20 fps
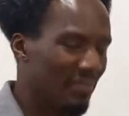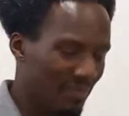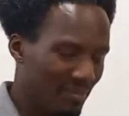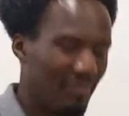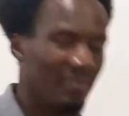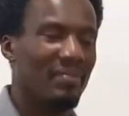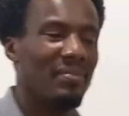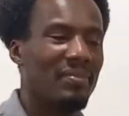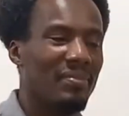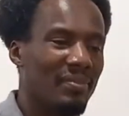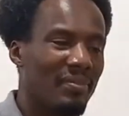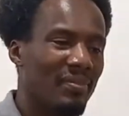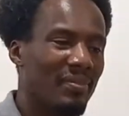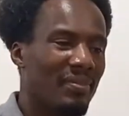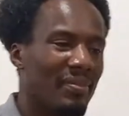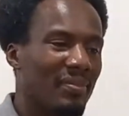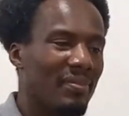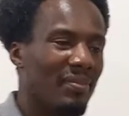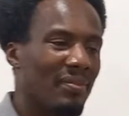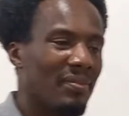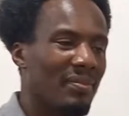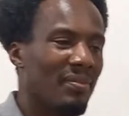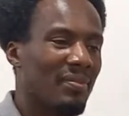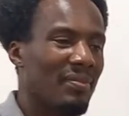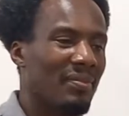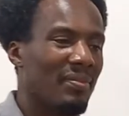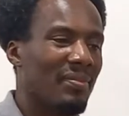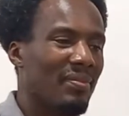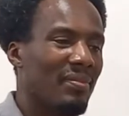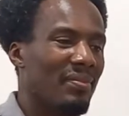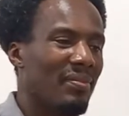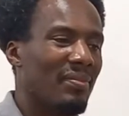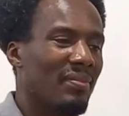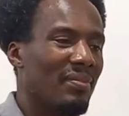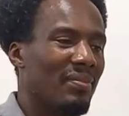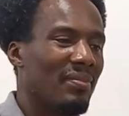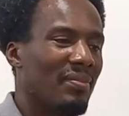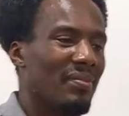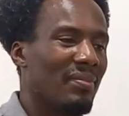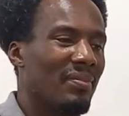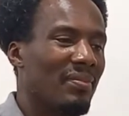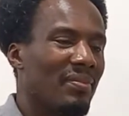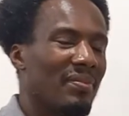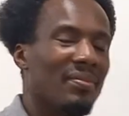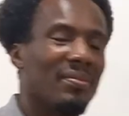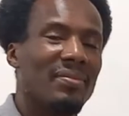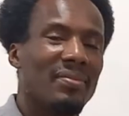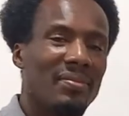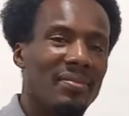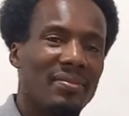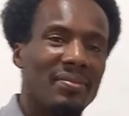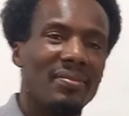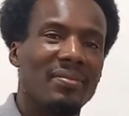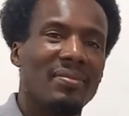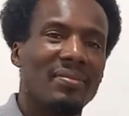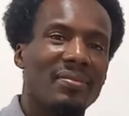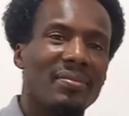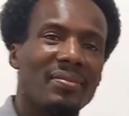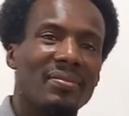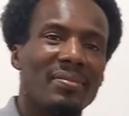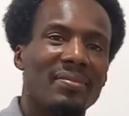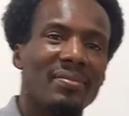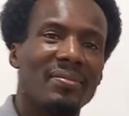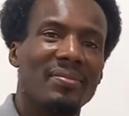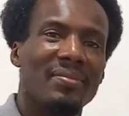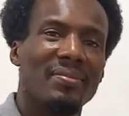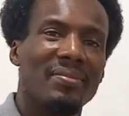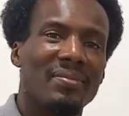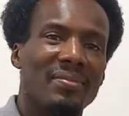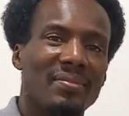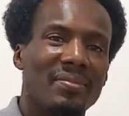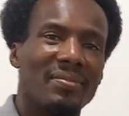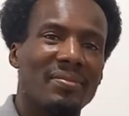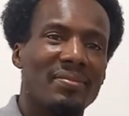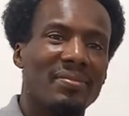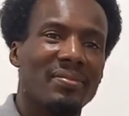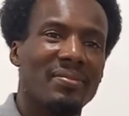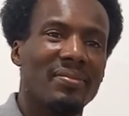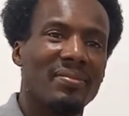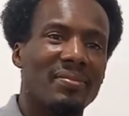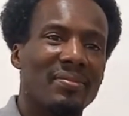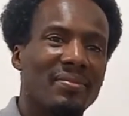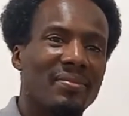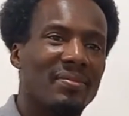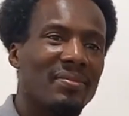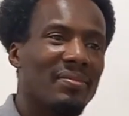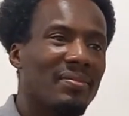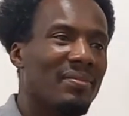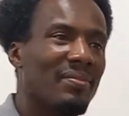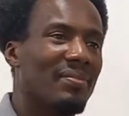(not speaking)